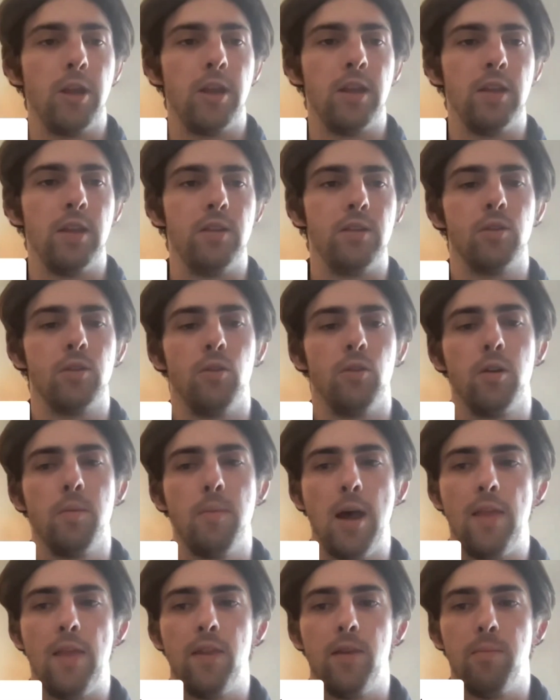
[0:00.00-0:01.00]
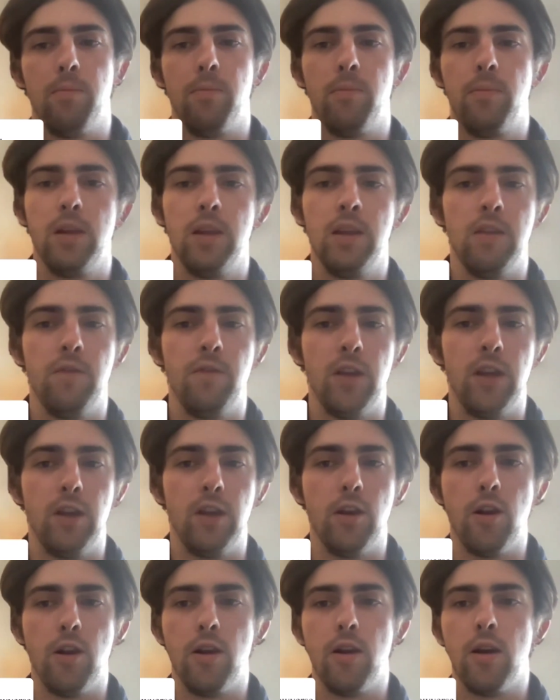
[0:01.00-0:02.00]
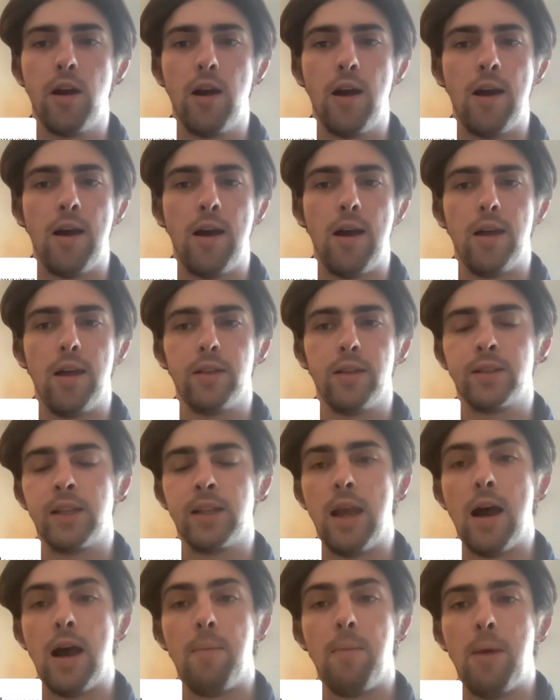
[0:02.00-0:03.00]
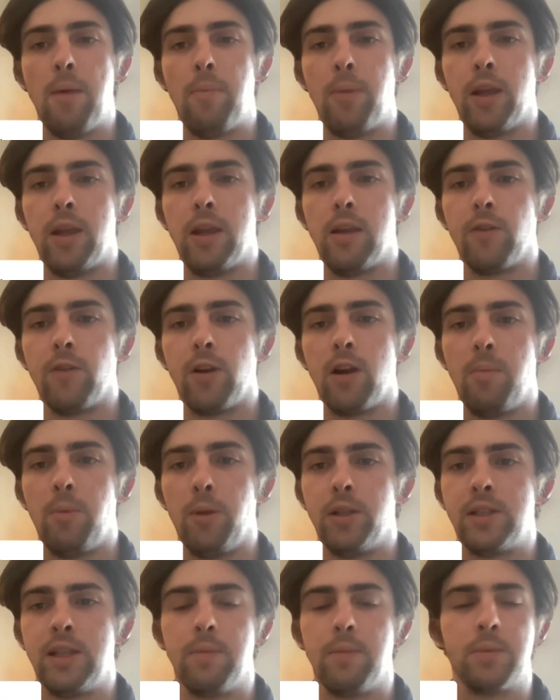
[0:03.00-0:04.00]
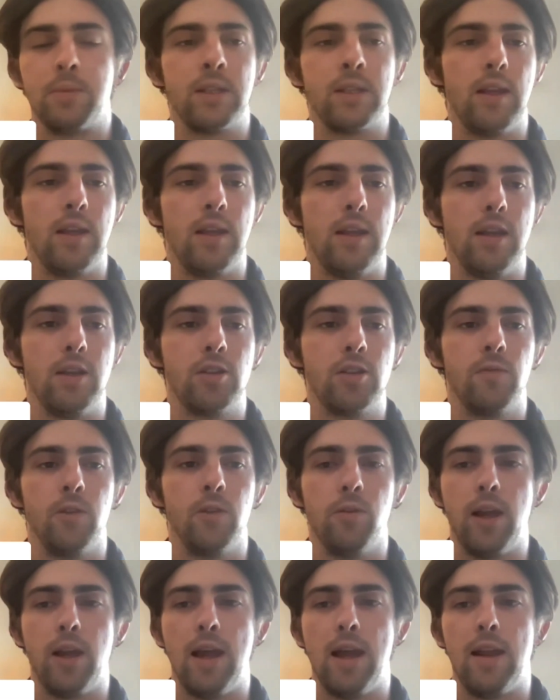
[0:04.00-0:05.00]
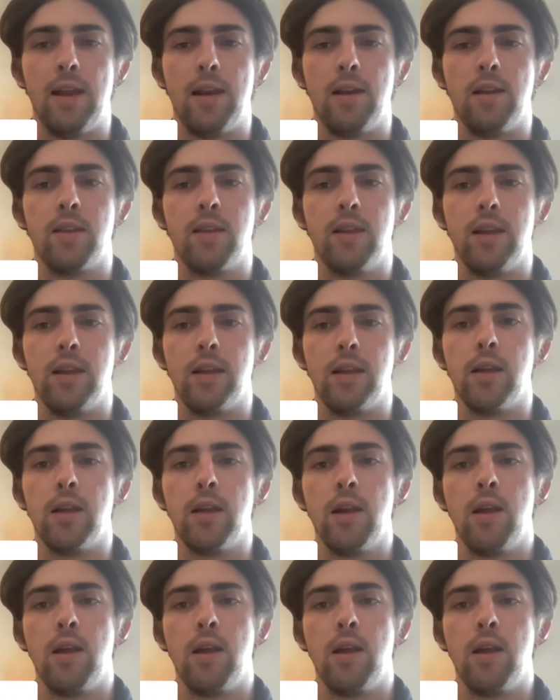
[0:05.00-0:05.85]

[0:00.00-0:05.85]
we can talk about them in the video. So yeah, I'm happy to give a couple of tips, and then Nish, if you want to add anything